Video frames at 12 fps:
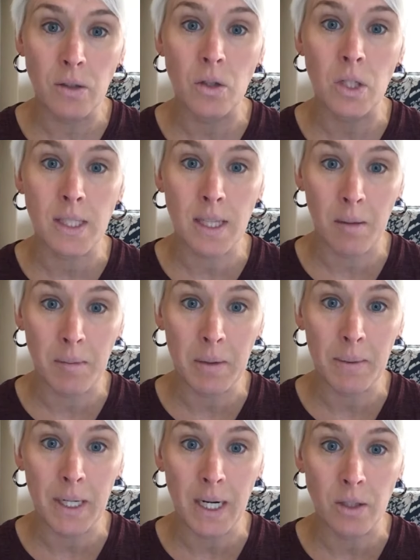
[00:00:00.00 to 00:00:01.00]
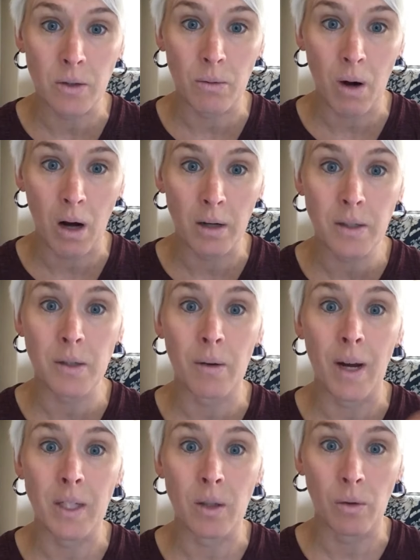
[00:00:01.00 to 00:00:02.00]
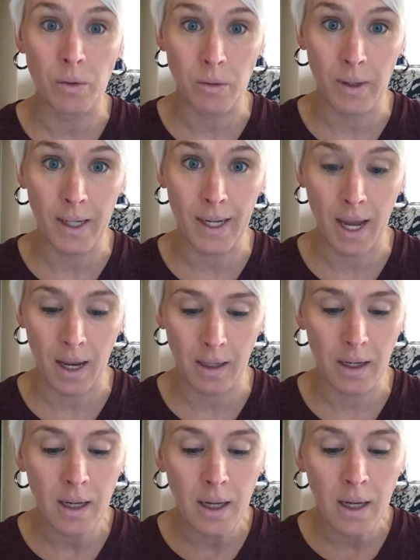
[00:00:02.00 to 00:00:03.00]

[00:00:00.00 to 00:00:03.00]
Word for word: You should tell me what I do wrong so I don't do it again.